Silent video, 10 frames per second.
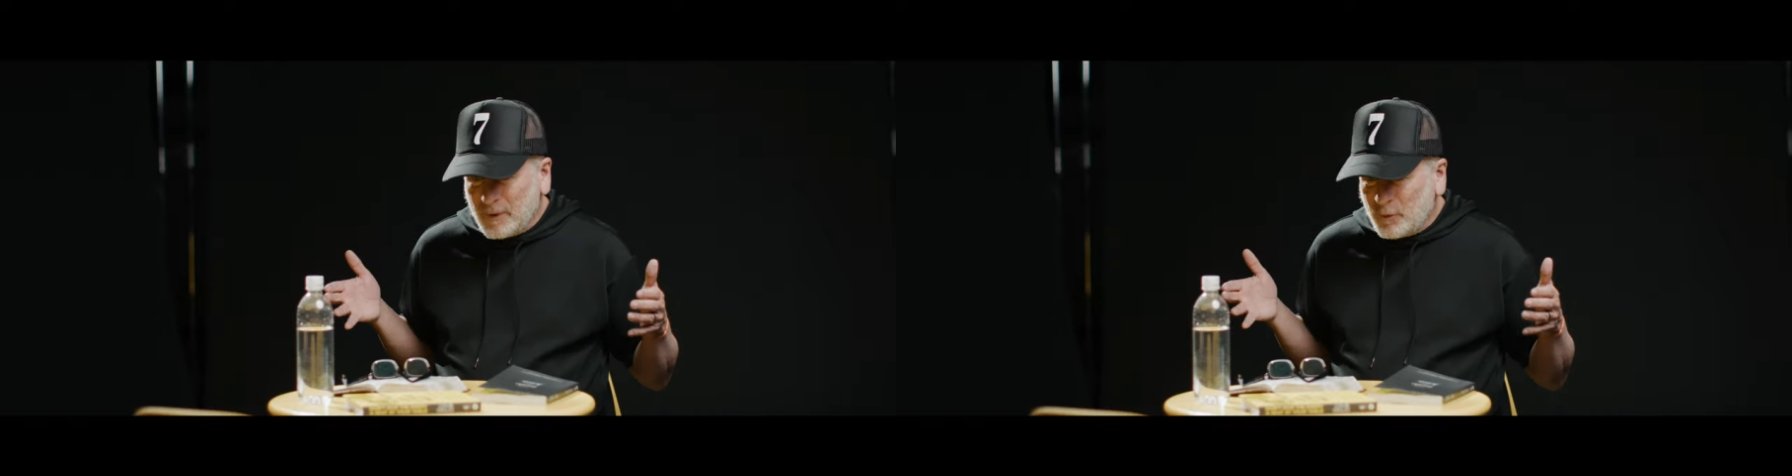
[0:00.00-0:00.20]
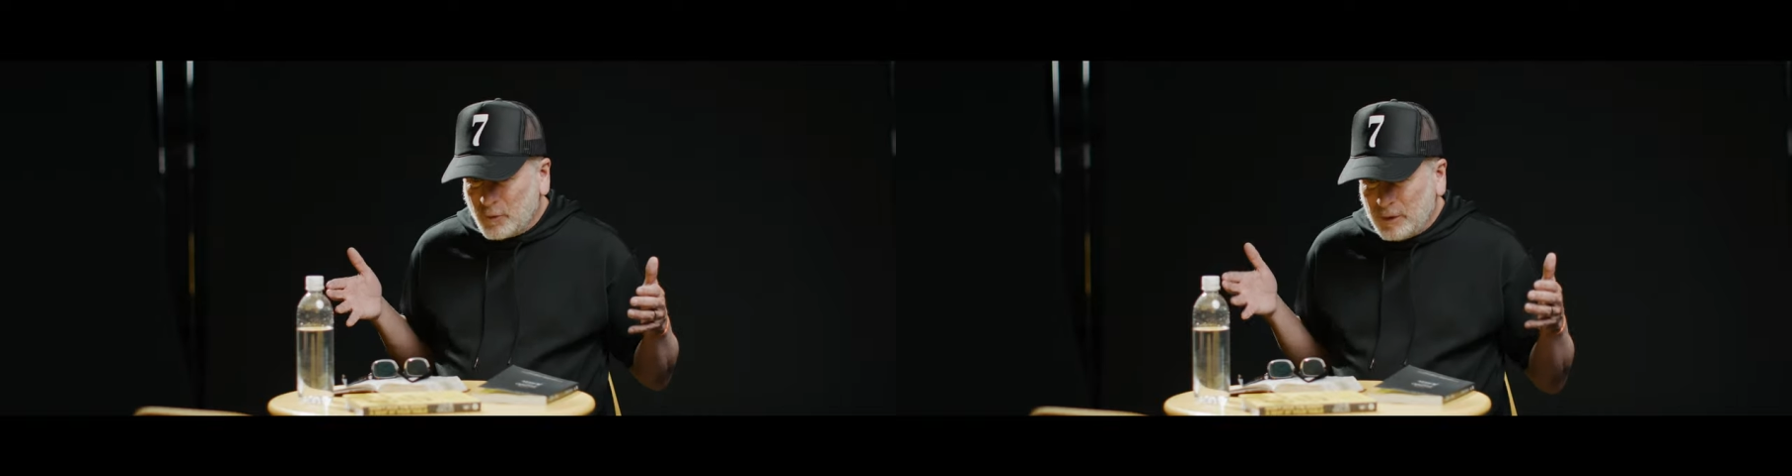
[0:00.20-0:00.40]

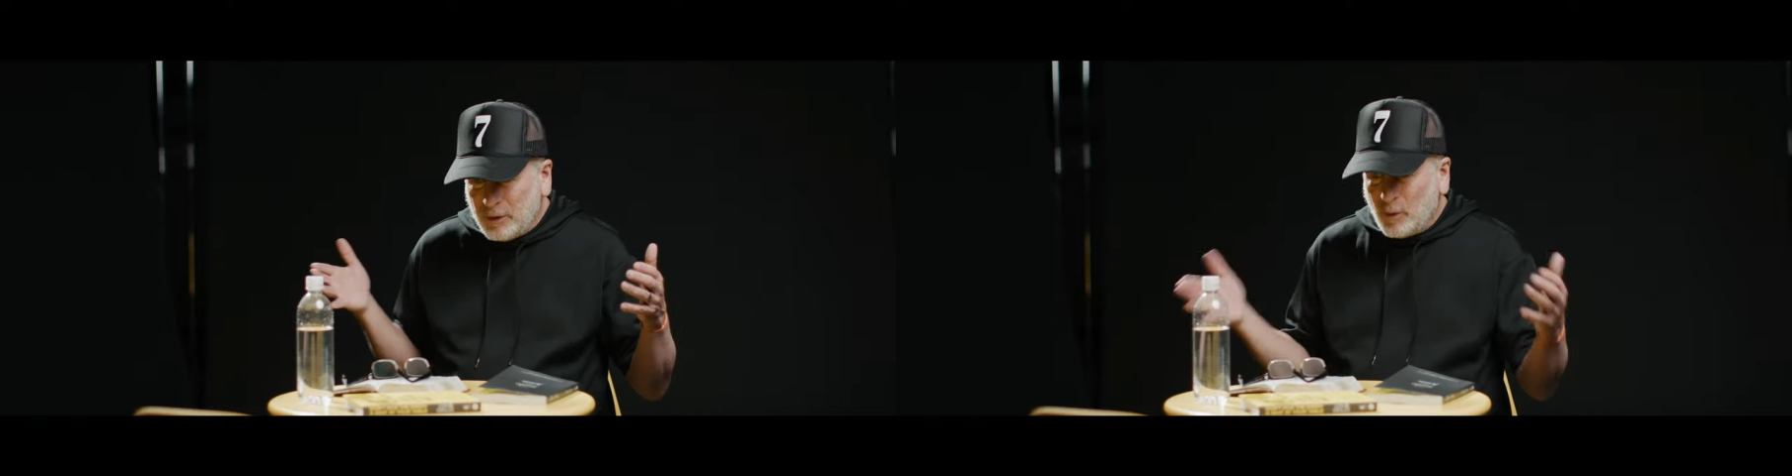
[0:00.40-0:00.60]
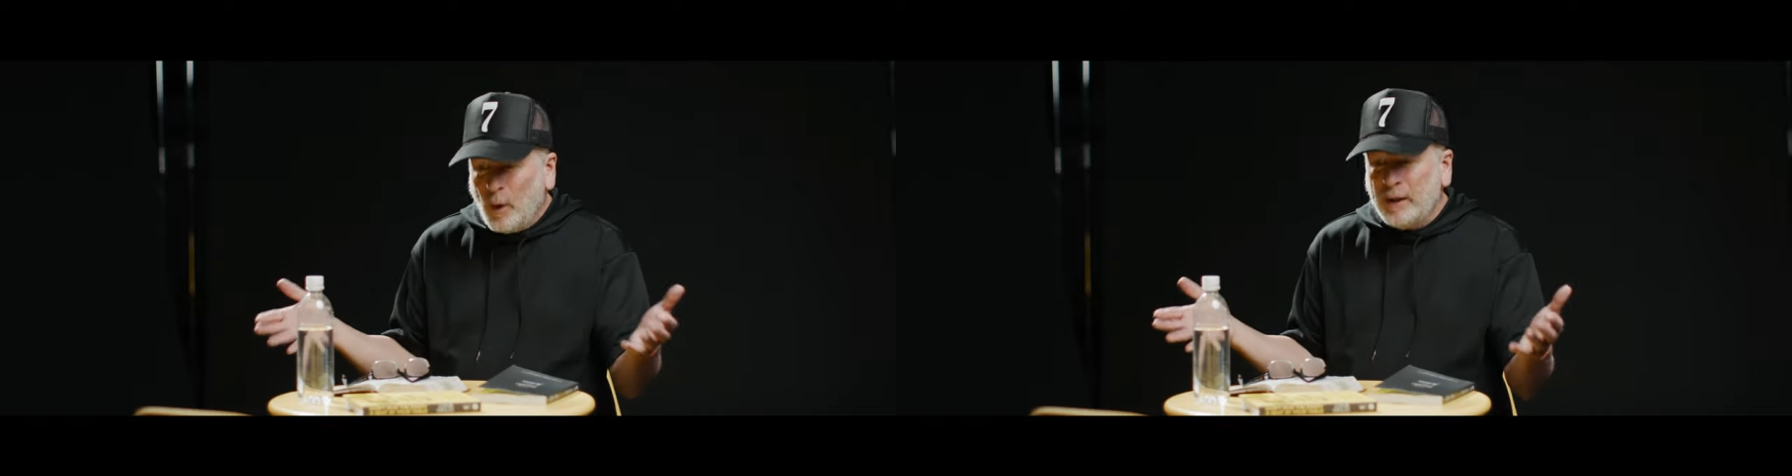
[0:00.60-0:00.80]
for
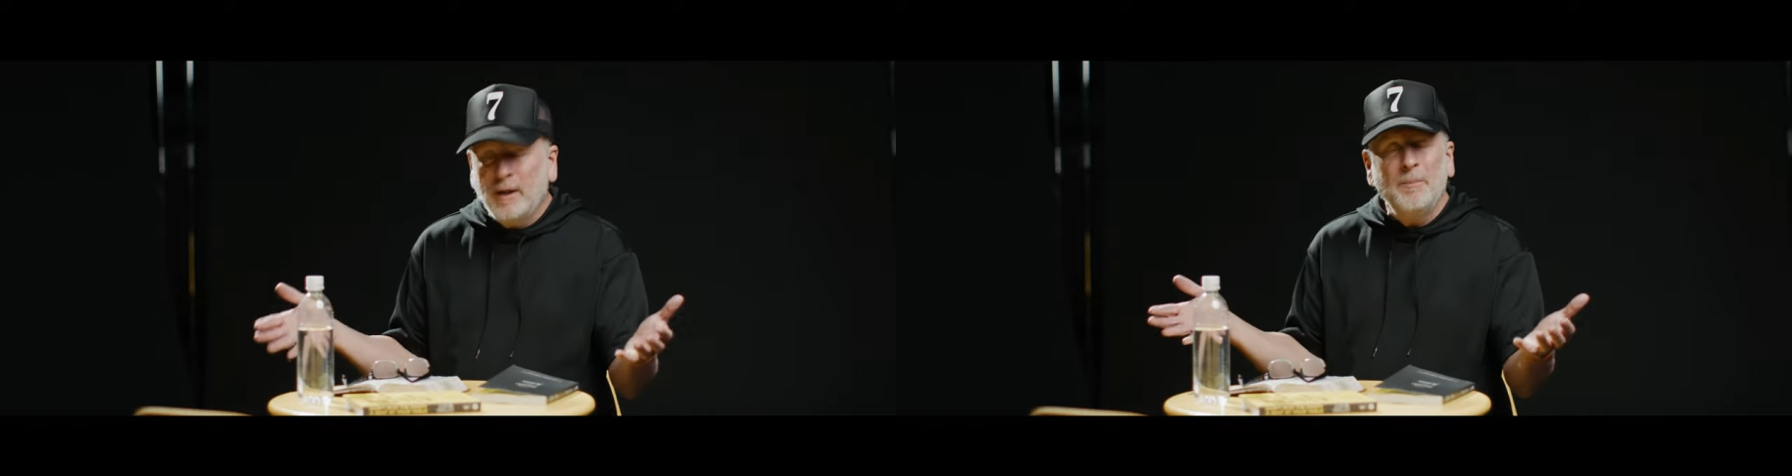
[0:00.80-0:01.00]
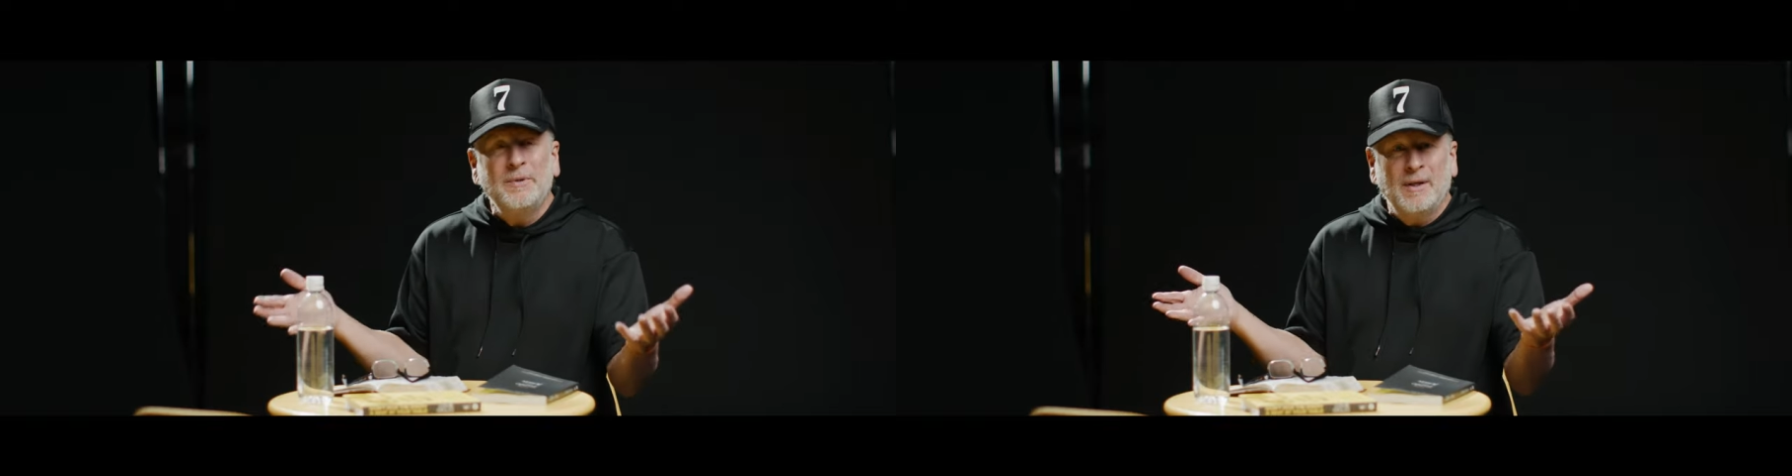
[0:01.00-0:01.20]
you to
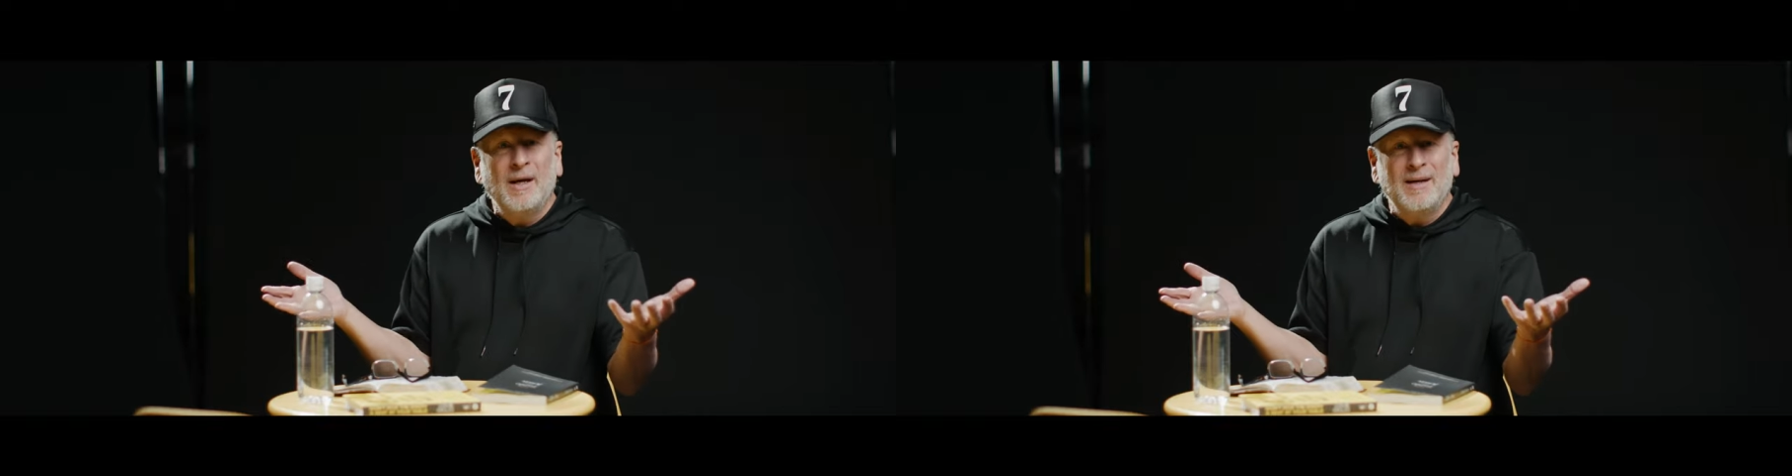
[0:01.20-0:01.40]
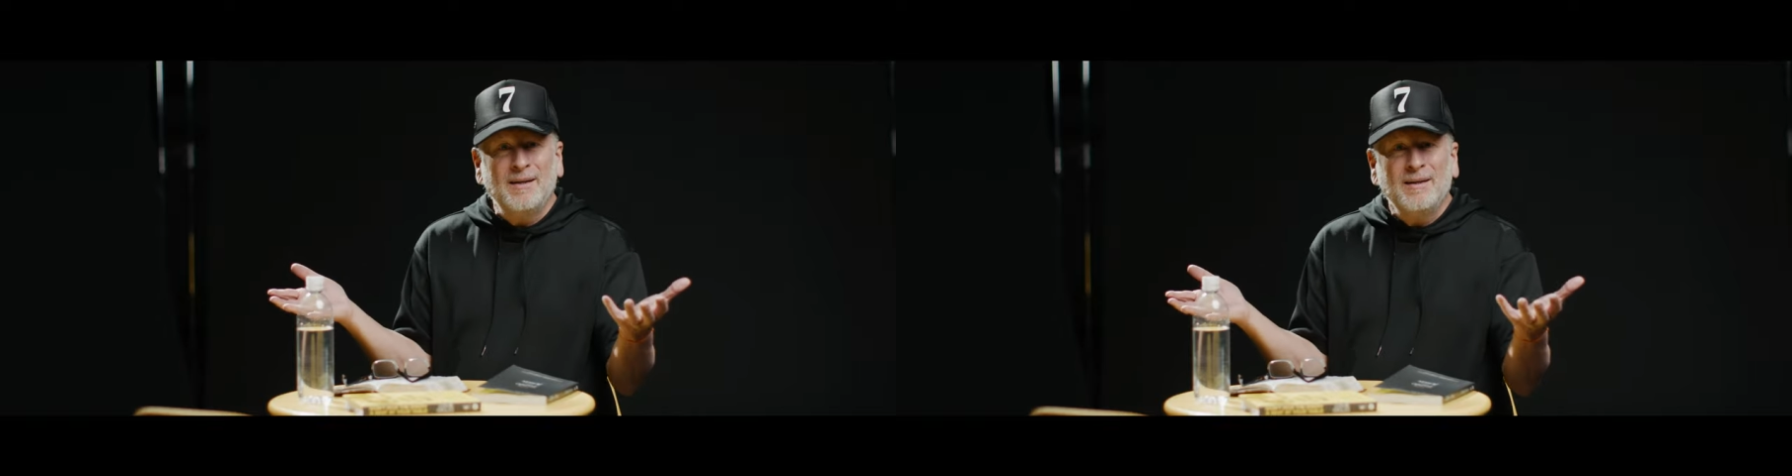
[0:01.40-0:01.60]
wake up
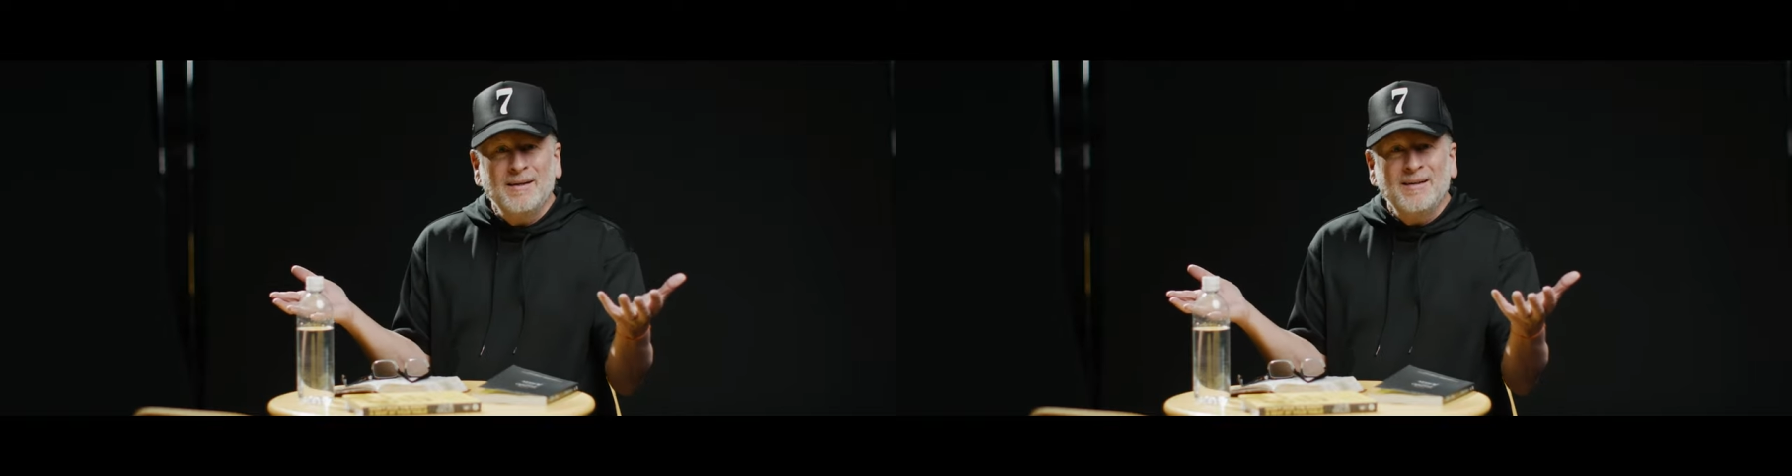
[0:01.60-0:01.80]
today